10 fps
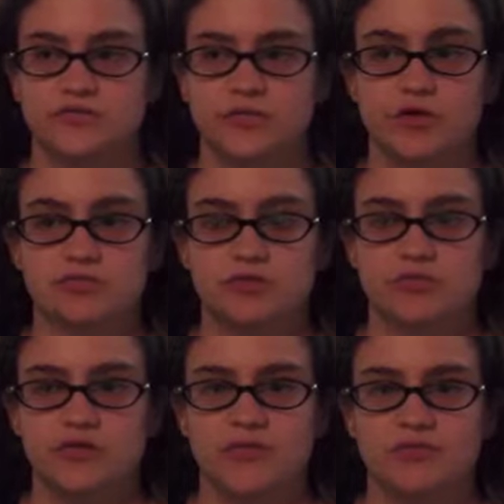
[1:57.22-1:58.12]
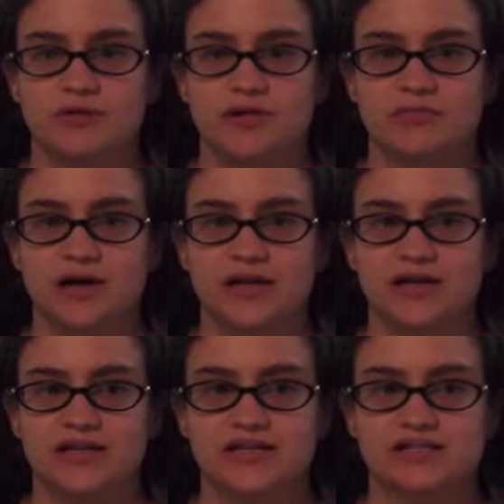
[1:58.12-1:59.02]
for most people probably,
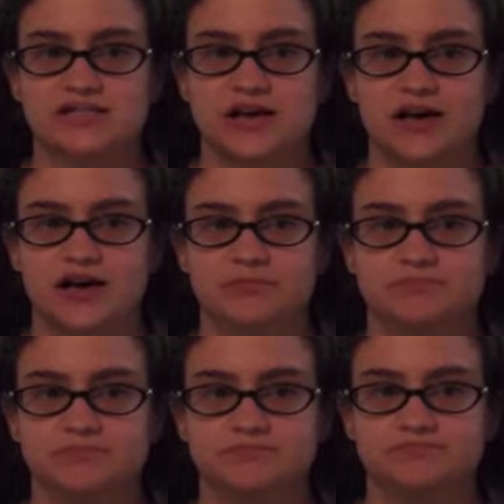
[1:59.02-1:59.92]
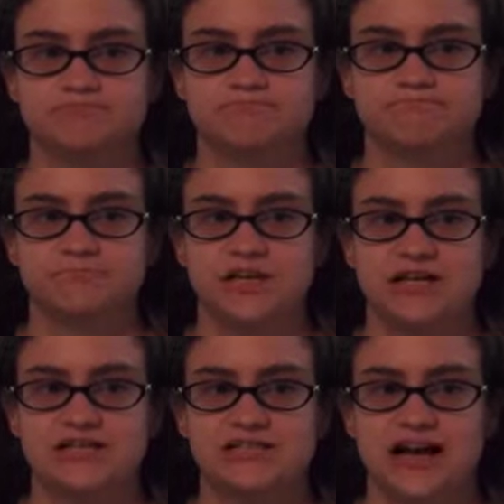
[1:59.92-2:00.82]
but it's um,
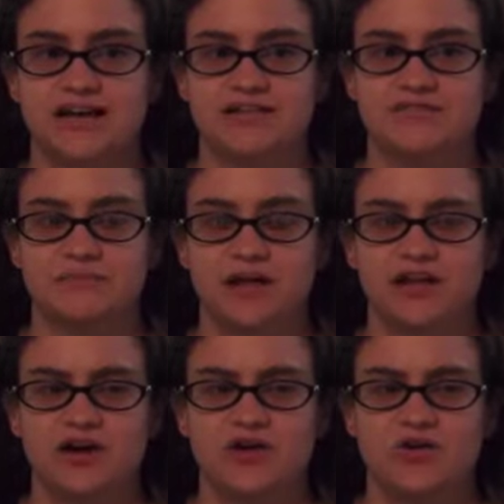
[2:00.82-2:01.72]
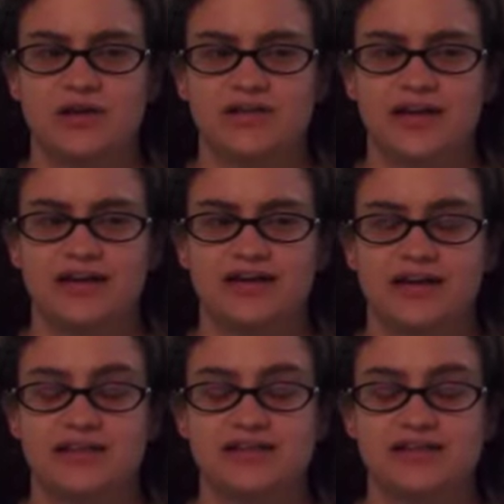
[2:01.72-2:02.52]
it's kind of mellow and like I